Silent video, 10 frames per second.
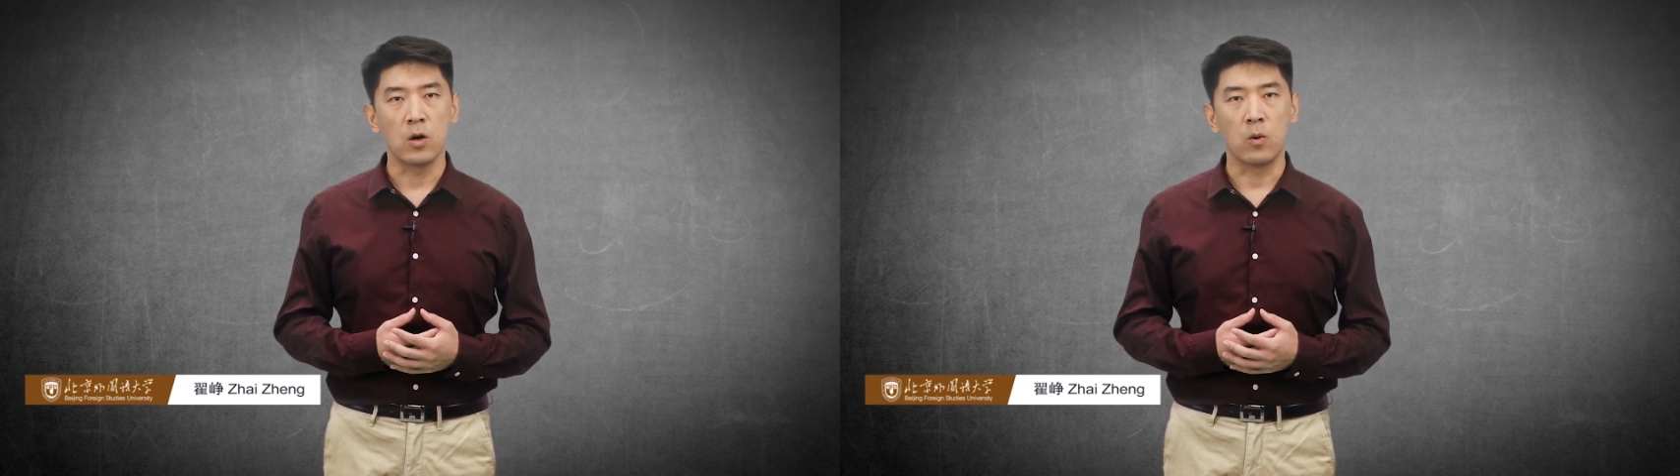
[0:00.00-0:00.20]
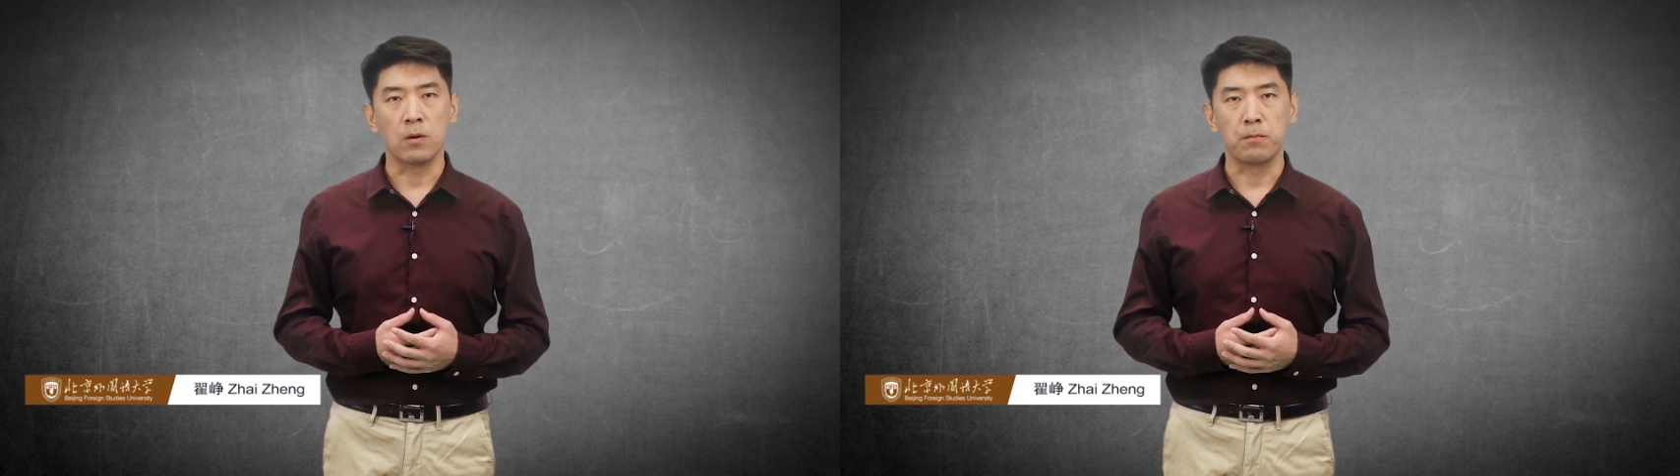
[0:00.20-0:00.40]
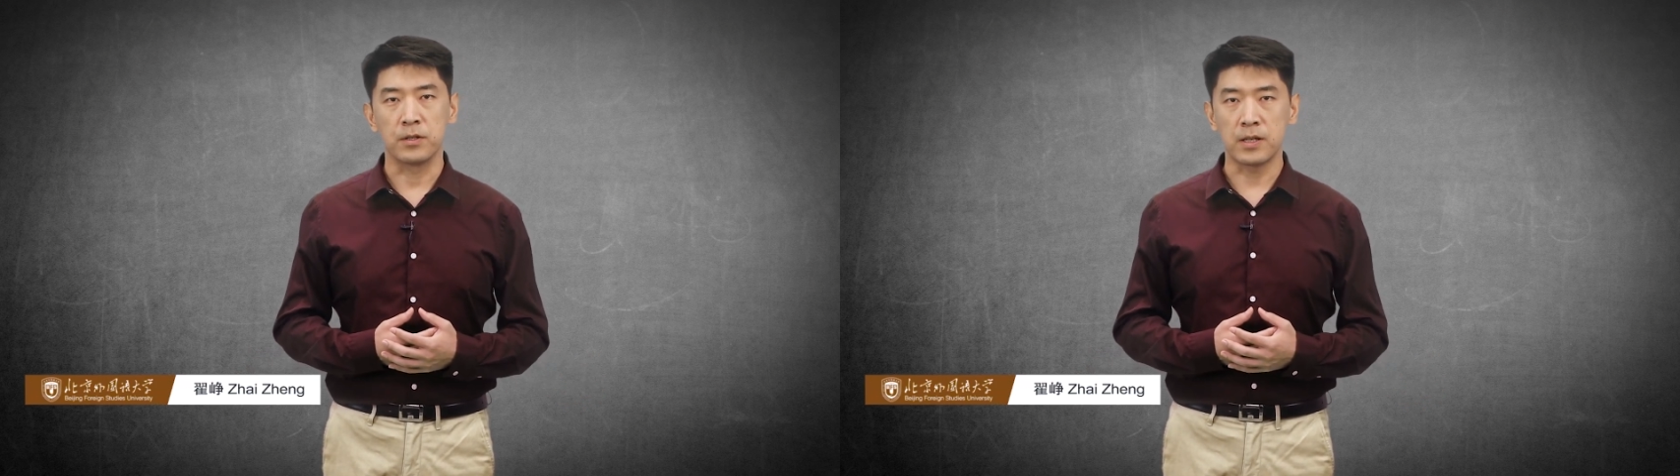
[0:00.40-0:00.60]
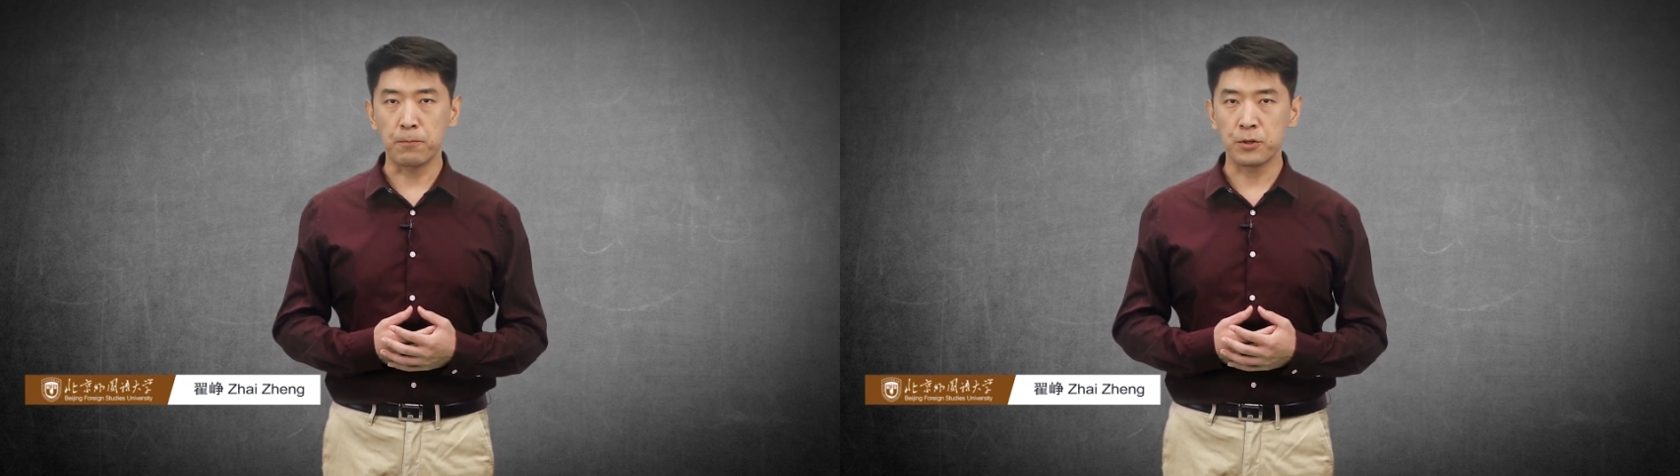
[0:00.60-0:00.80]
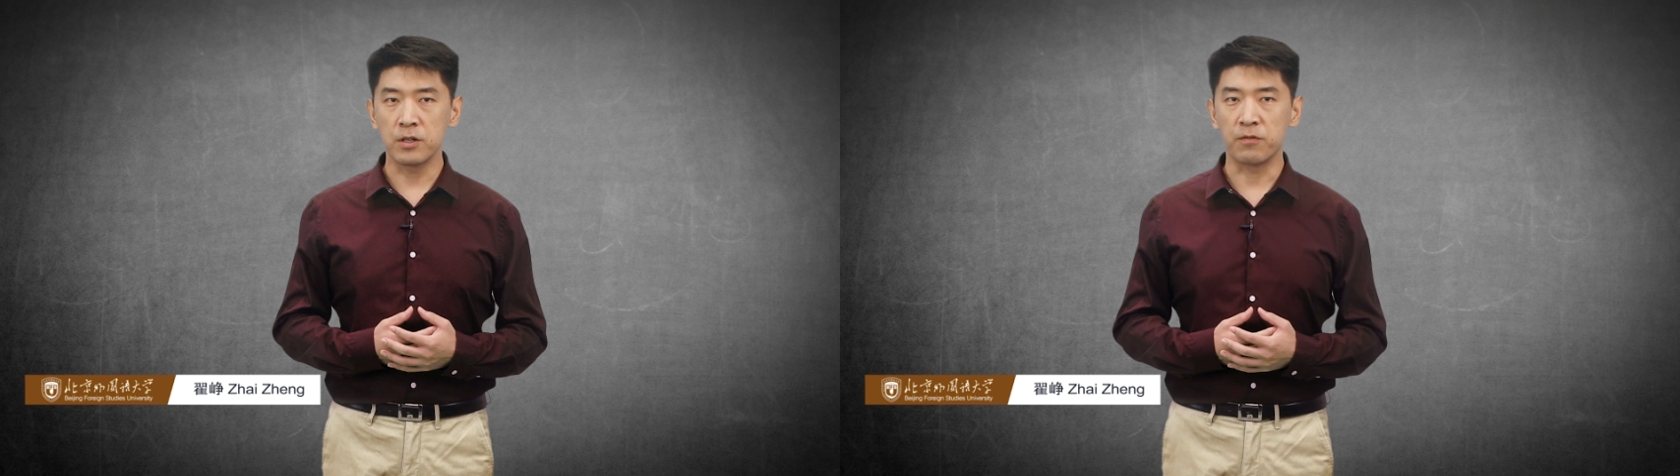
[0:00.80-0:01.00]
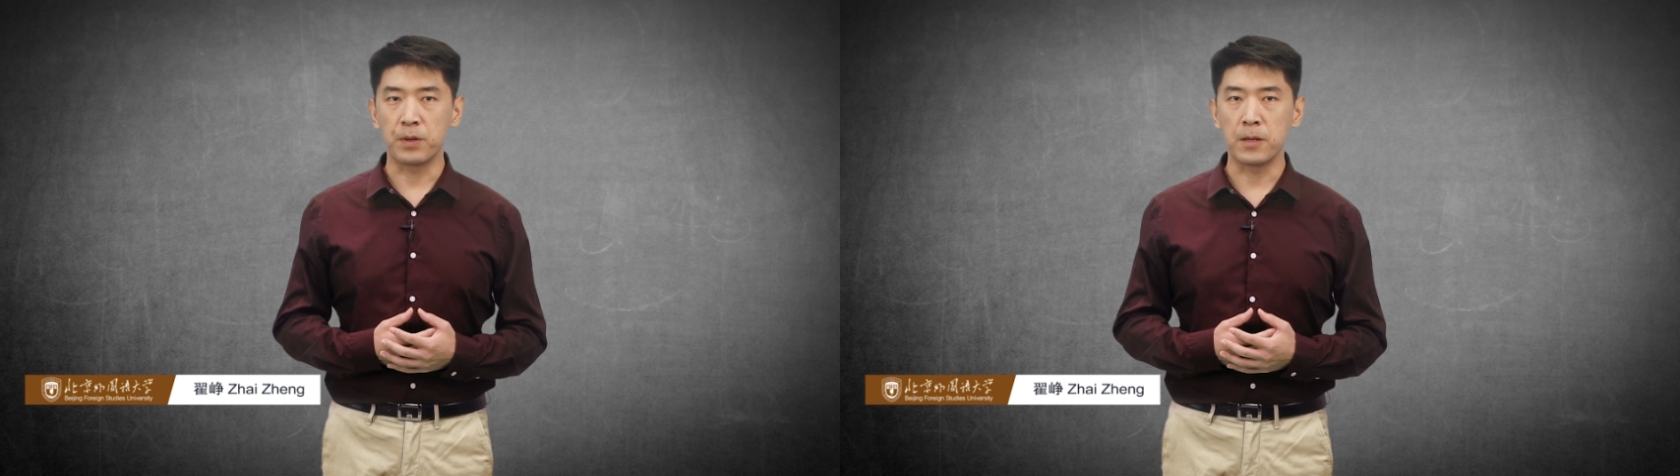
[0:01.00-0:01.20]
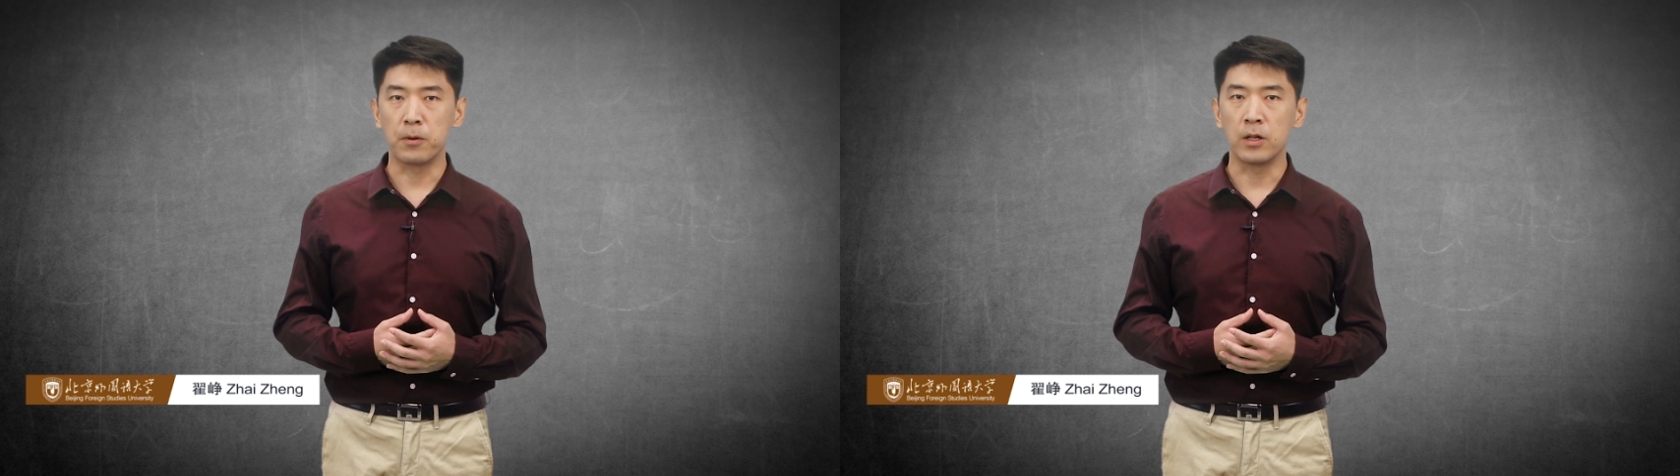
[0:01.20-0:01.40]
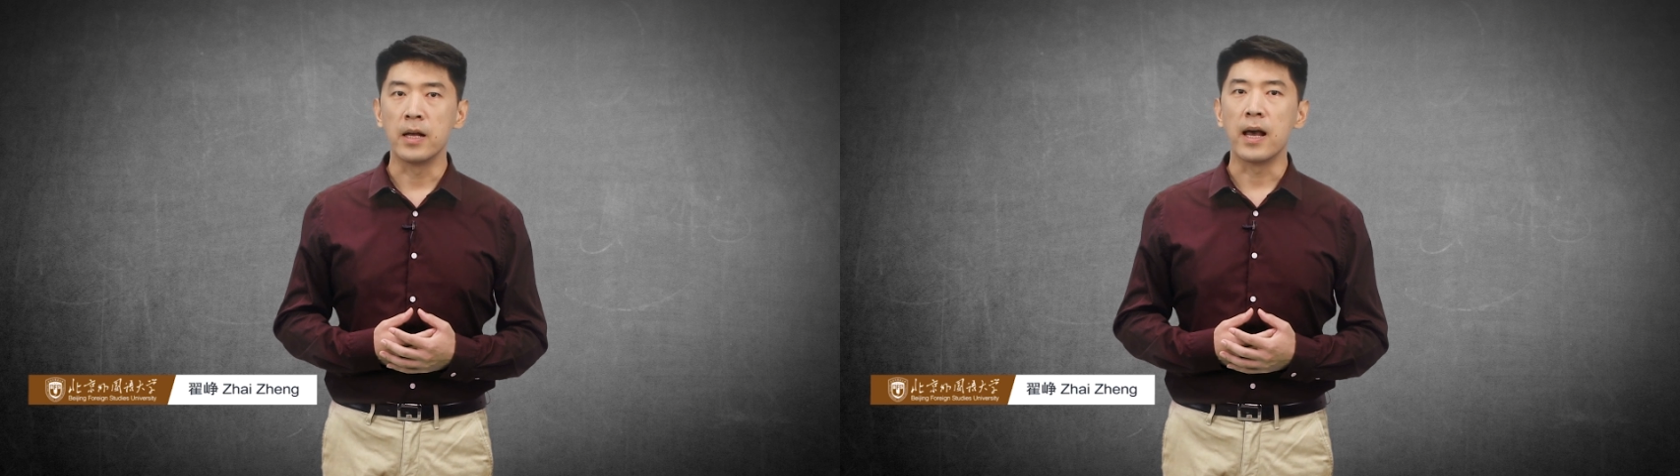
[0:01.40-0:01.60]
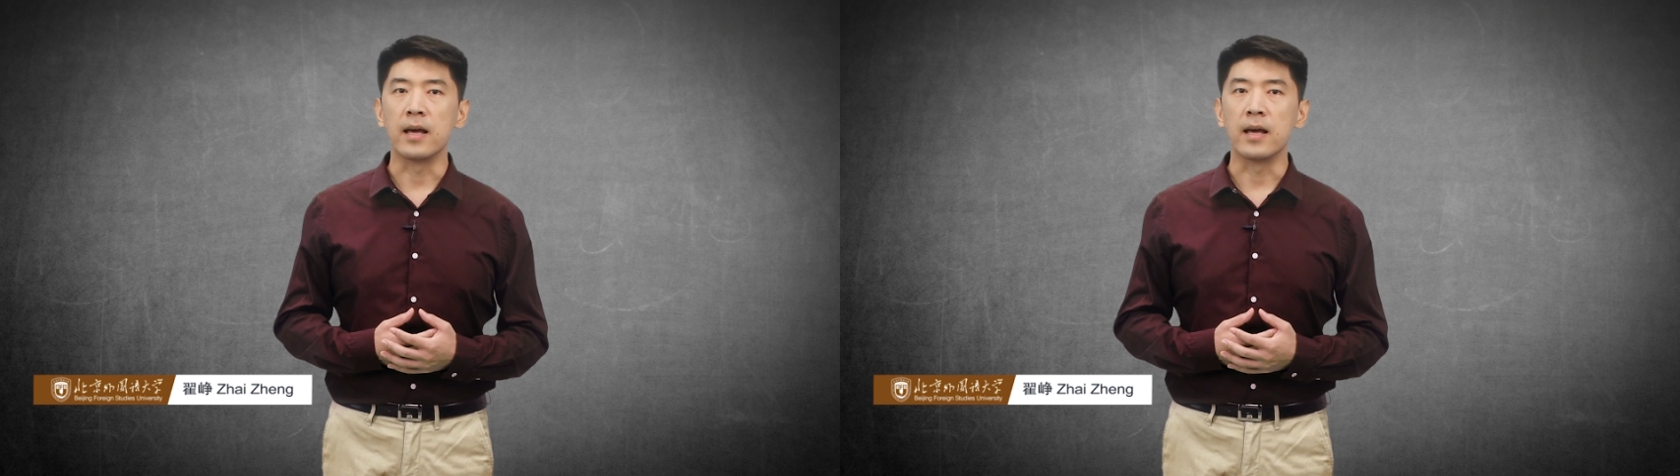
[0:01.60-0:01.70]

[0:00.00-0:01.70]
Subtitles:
or perception of people